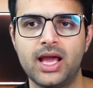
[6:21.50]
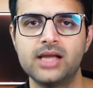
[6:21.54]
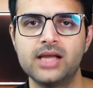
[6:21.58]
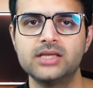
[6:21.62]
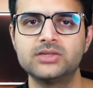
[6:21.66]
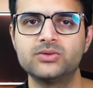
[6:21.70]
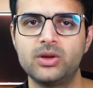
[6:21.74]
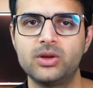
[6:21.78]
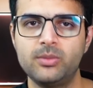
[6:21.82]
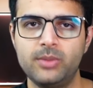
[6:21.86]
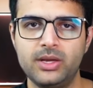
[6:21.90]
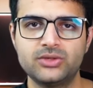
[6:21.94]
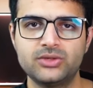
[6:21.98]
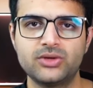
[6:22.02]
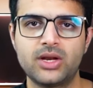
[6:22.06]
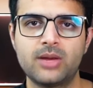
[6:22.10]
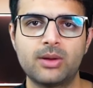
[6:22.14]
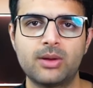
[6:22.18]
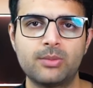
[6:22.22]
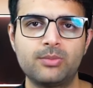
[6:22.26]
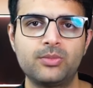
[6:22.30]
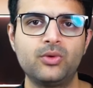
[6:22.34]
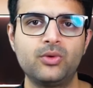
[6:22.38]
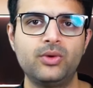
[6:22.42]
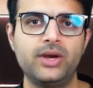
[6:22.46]
I just want to make sure I'm
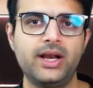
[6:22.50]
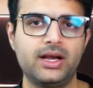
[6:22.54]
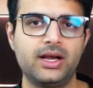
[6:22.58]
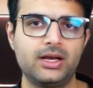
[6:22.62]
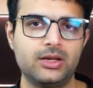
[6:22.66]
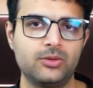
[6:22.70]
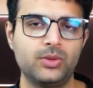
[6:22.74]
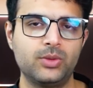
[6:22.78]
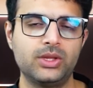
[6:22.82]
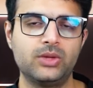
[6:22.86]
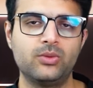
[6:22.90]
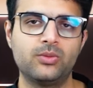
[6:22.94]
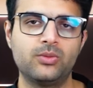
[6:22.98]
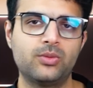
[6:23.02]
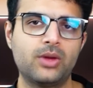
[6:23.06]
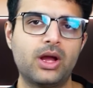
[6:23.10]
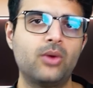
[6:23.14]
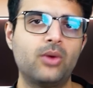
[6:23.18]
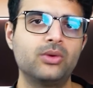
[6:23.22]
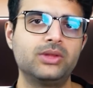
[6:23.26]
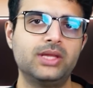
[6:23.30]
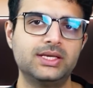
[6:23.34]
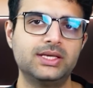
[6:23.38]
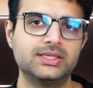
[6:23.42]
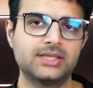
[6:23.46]
up to date with
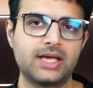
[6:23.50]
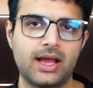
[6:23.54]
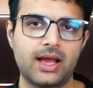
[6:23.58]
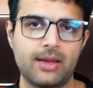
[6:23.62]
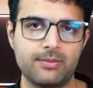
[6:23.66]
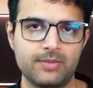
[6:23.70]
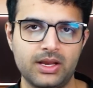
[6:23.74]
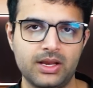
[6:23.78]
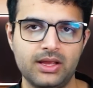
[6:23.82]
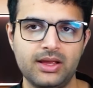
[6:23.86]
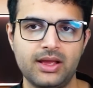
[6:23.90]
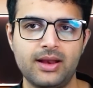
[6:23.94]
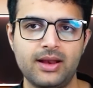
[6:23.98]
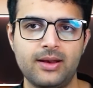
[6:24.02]
how things are happening.